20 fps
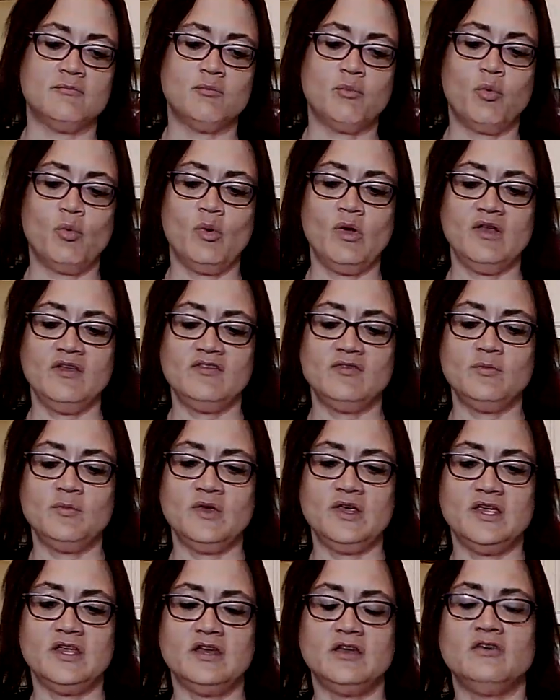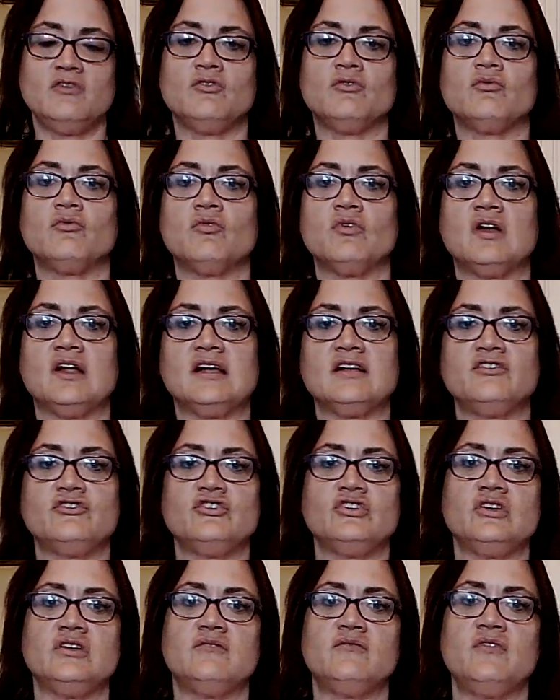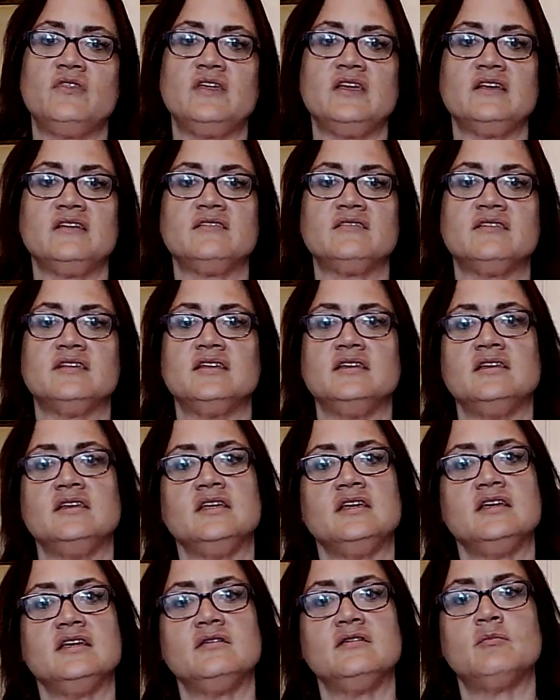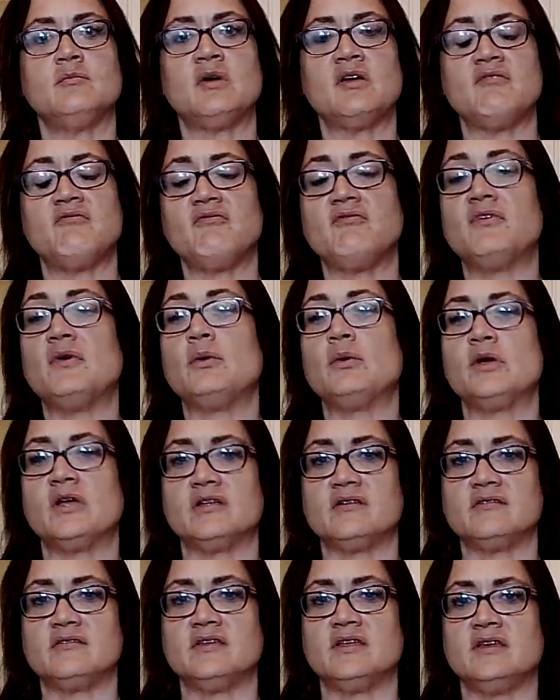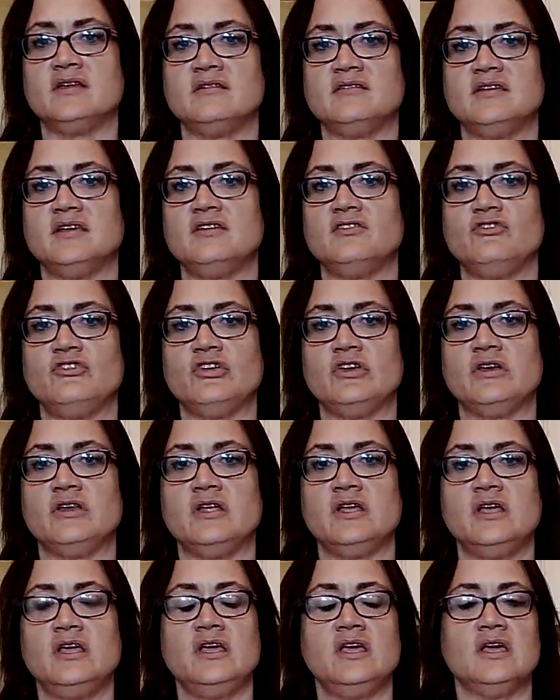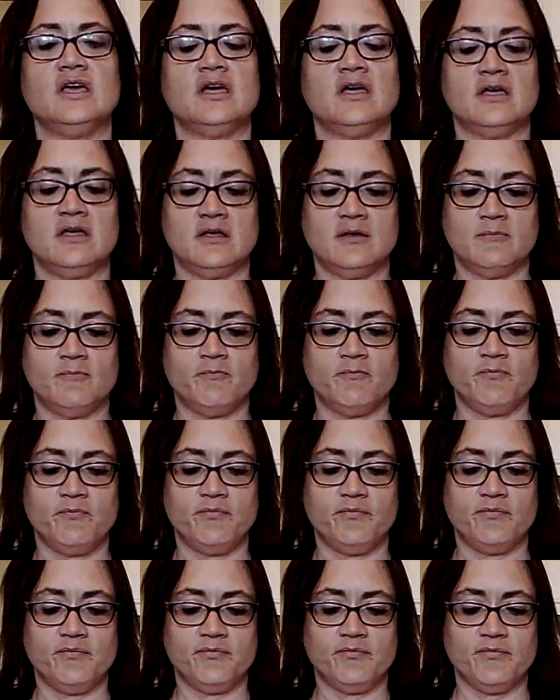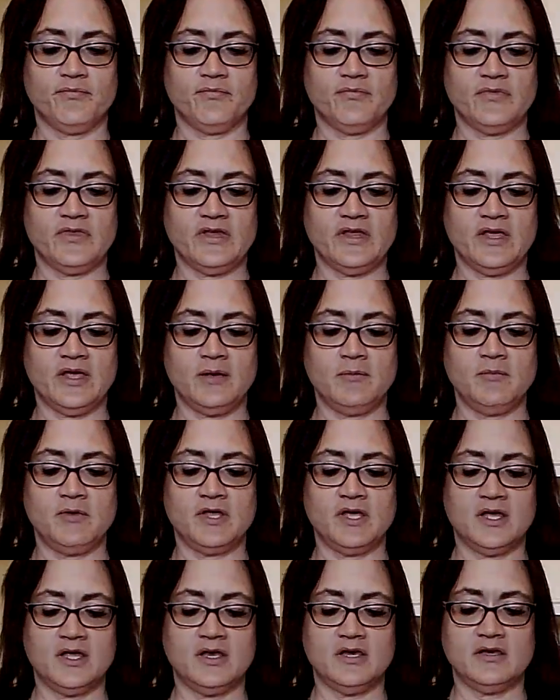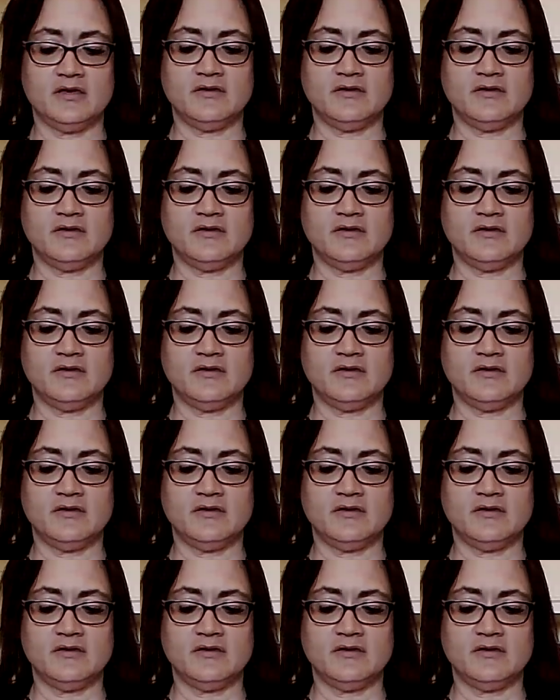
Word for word: points me in a direction of things that need my focus and attention. I'm not